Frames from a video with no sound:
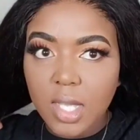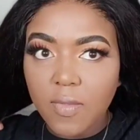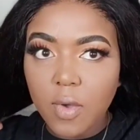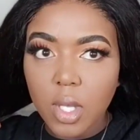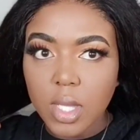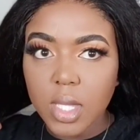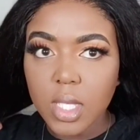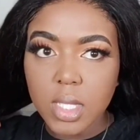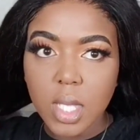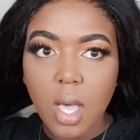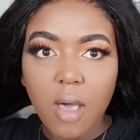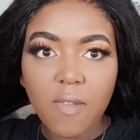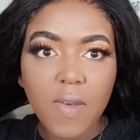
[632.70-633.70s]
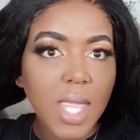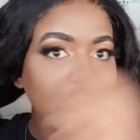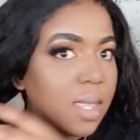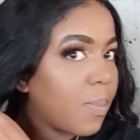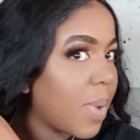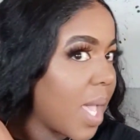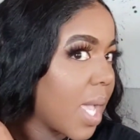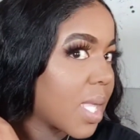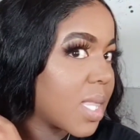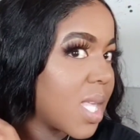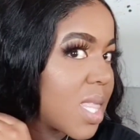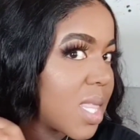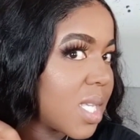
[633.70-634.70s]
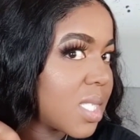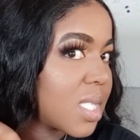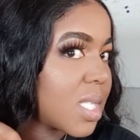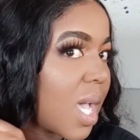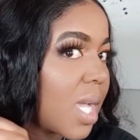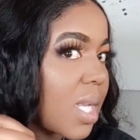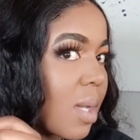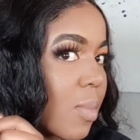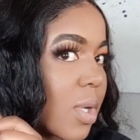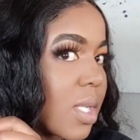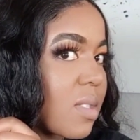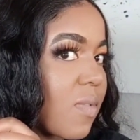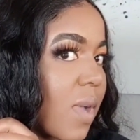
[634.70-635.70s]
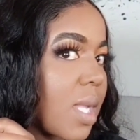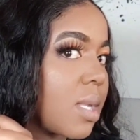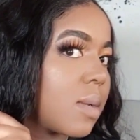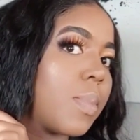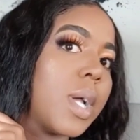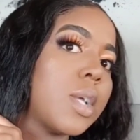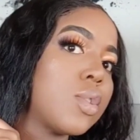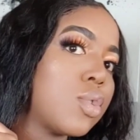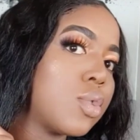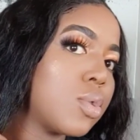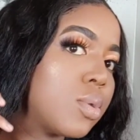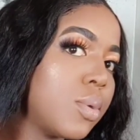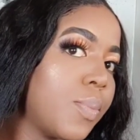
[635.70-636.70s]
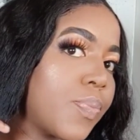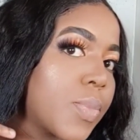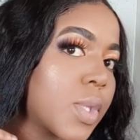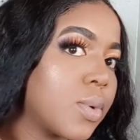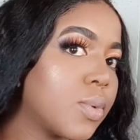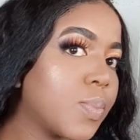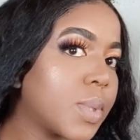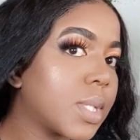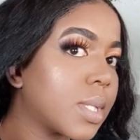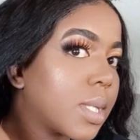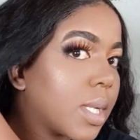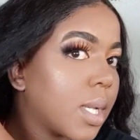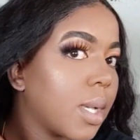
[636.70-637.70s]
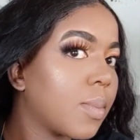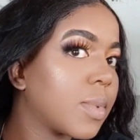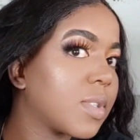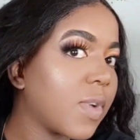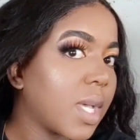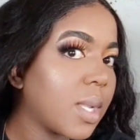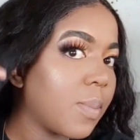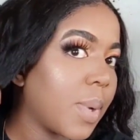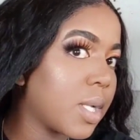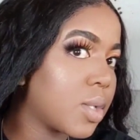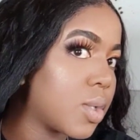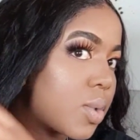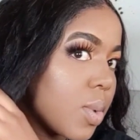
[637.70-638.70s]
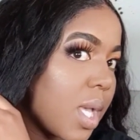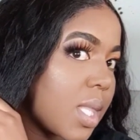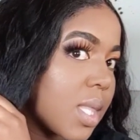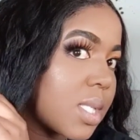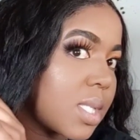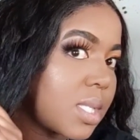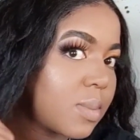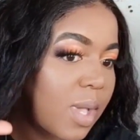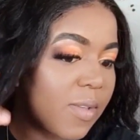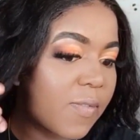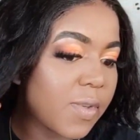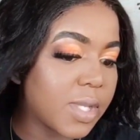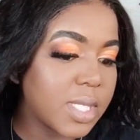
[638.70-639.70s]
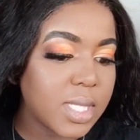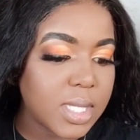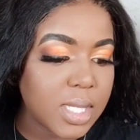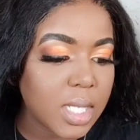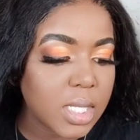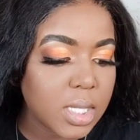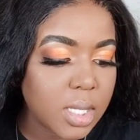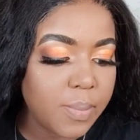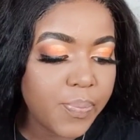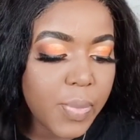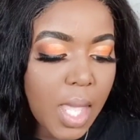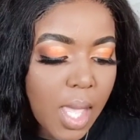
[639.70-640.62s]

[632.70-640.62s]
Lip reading: So I've got this half at the back, then this side I'm going to divide it by 2. Oops, I'm going to divide it by 2, and this is my first section.